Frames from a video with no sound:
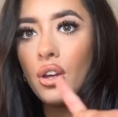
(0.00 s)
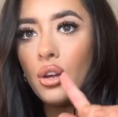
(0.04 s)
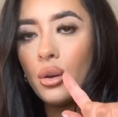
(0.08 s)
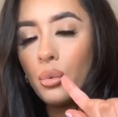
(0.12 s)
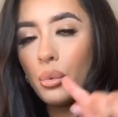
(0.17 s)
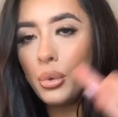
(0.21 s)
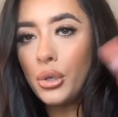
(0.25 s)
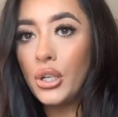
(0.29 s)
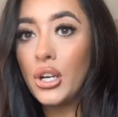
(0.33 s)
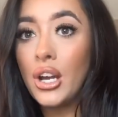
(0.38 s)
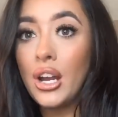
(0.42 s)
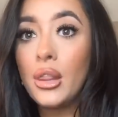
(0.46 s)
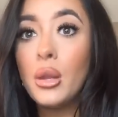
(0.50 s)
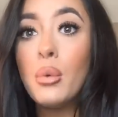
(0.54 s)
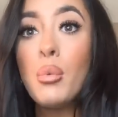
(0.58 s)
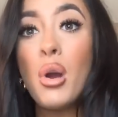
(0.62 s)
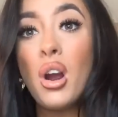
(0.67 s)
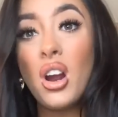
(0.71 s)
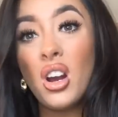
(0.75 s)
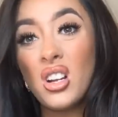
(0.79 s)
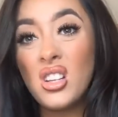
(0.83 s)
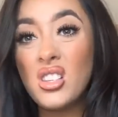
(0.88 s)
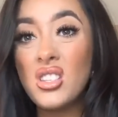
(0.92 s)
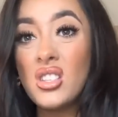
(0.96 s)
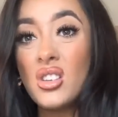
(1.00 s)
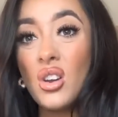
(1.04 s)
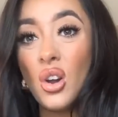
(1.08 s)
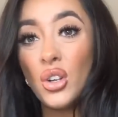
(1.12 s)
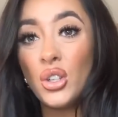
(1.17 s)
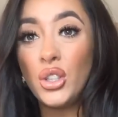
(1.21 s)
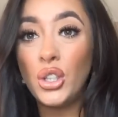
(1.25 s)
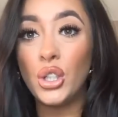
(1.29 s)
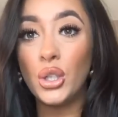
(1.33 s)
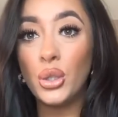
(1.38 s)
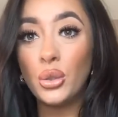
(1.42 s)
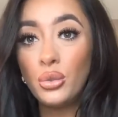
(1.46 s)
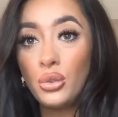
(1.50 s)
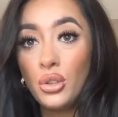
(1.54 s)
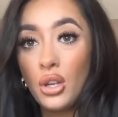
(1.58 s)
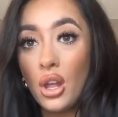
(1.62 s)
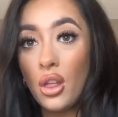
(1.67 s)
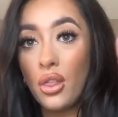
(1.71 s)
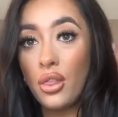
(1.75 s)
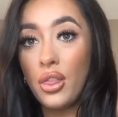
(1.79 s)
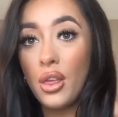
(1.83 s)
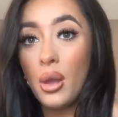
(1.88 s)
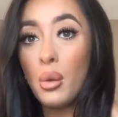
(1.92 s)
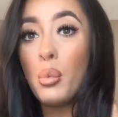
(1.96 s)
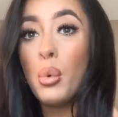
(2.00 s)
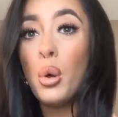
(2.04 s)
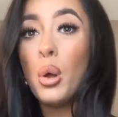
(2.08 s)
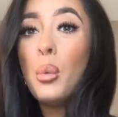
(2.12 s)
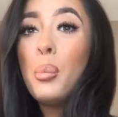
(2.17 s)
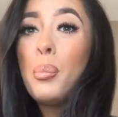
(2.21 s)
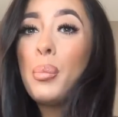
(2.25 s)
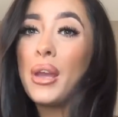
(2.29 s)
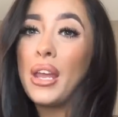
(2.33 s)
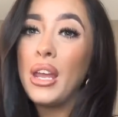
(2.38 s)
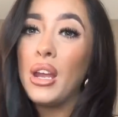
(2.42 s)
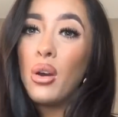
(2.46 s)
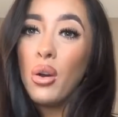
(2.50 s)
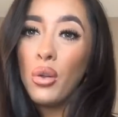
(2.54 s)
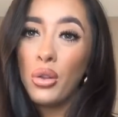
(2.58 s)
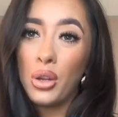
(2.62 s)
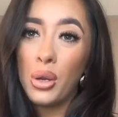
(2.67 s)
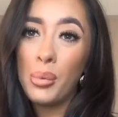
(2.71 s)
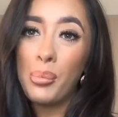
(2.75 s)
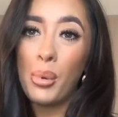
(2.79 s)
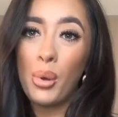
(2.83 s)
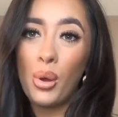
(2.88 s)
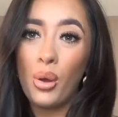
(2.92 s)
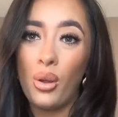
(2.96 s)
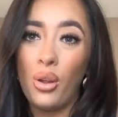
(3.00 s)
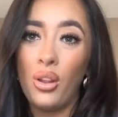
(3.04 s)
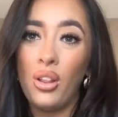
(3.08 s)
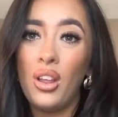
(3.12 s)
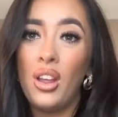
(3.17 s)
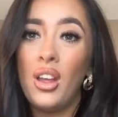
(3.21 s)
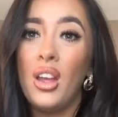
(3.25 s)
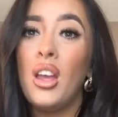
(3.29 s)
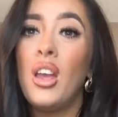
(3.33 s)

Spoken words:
when you're in the wards on your own, they will be on their ball,